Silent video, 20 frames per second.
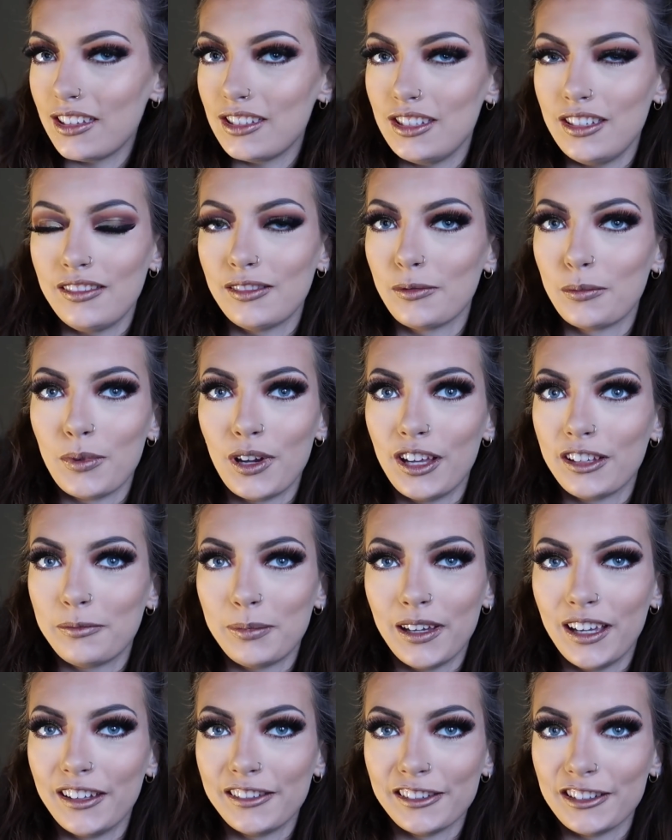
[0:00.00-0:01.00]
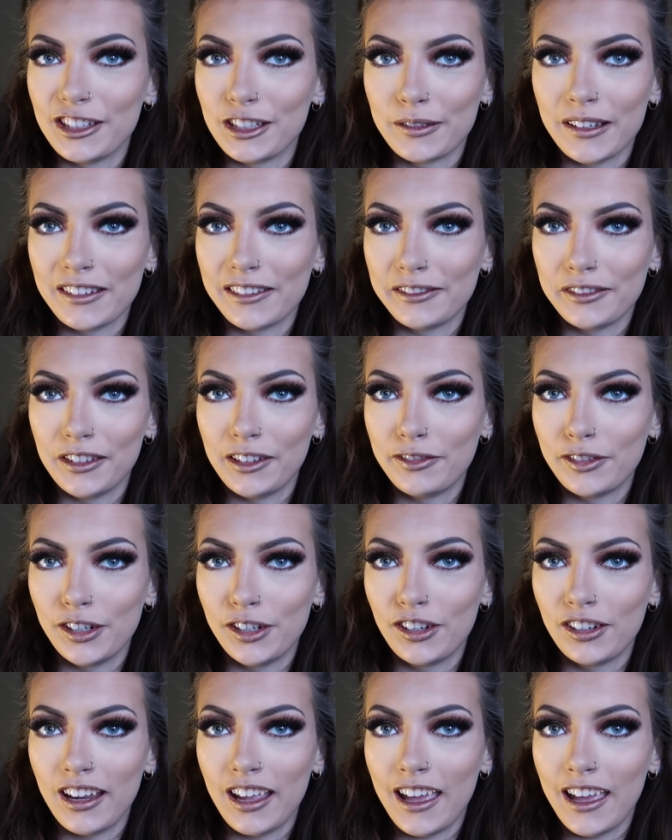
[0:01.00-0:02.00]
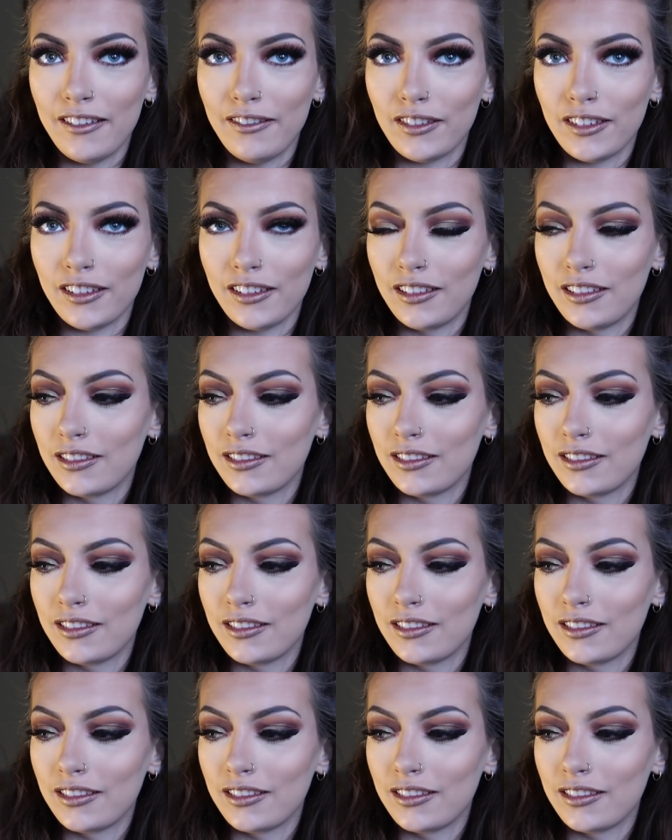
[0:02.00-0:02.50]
She's the worst person to answer her phone ever.